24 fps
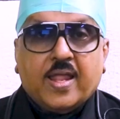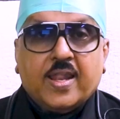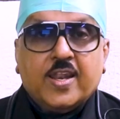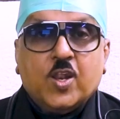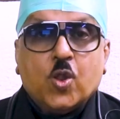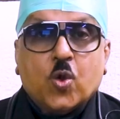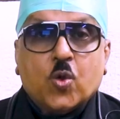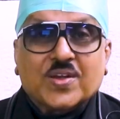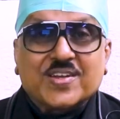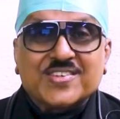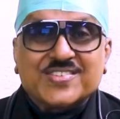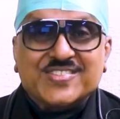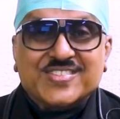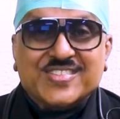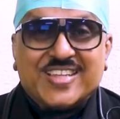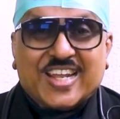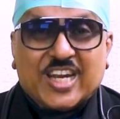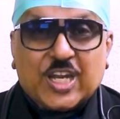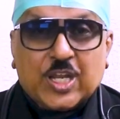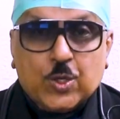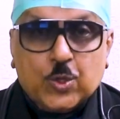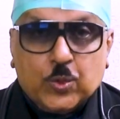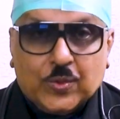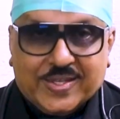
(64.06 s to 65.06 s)
and locus
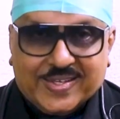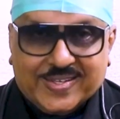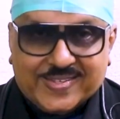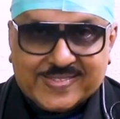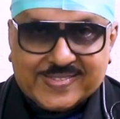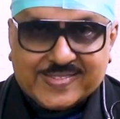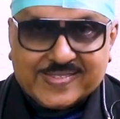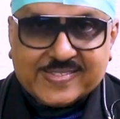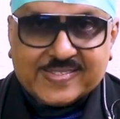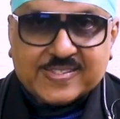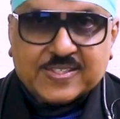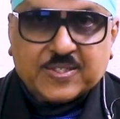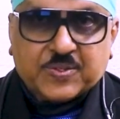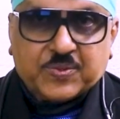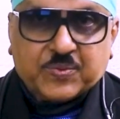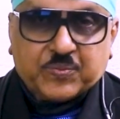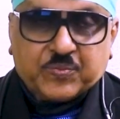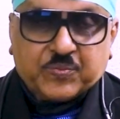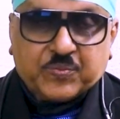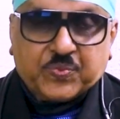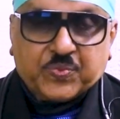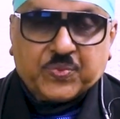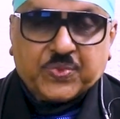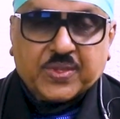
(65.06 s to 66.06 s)
ceruleus.
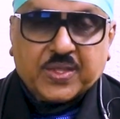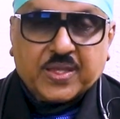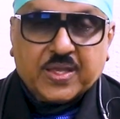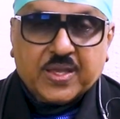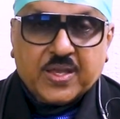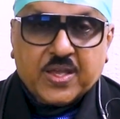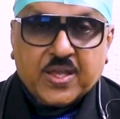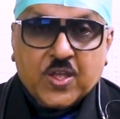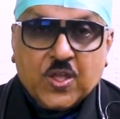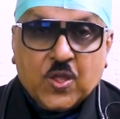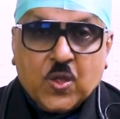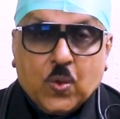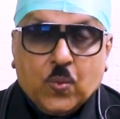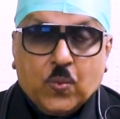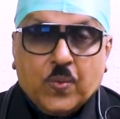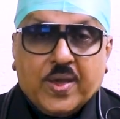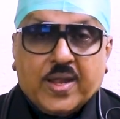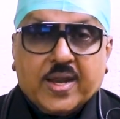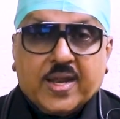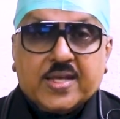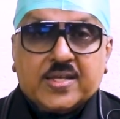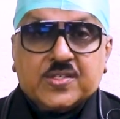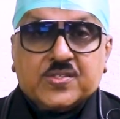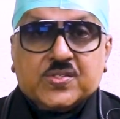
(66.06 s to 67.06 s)

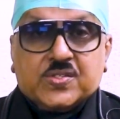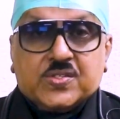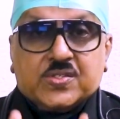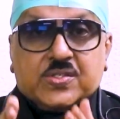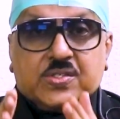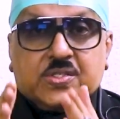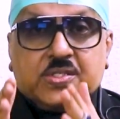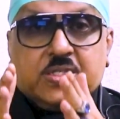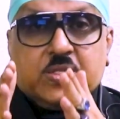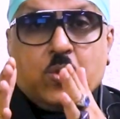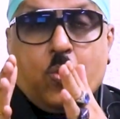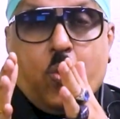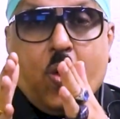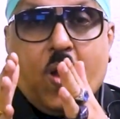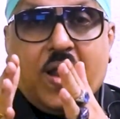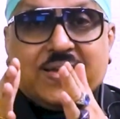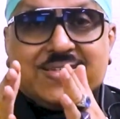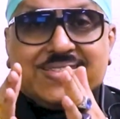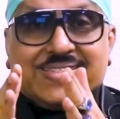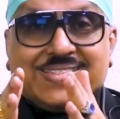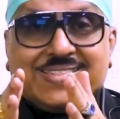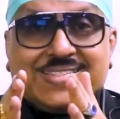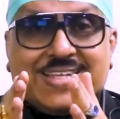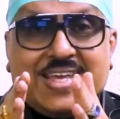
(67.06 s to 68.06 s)
Whereas the
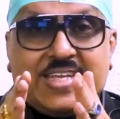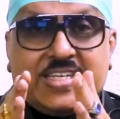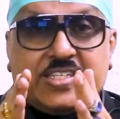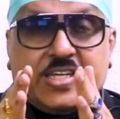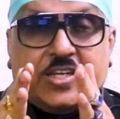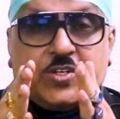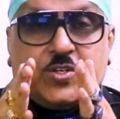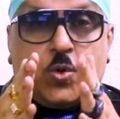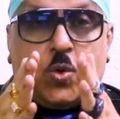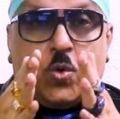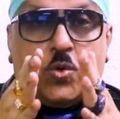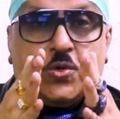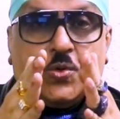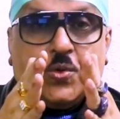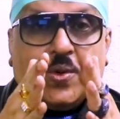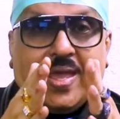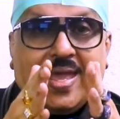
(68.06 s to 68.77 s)
one stage I told you,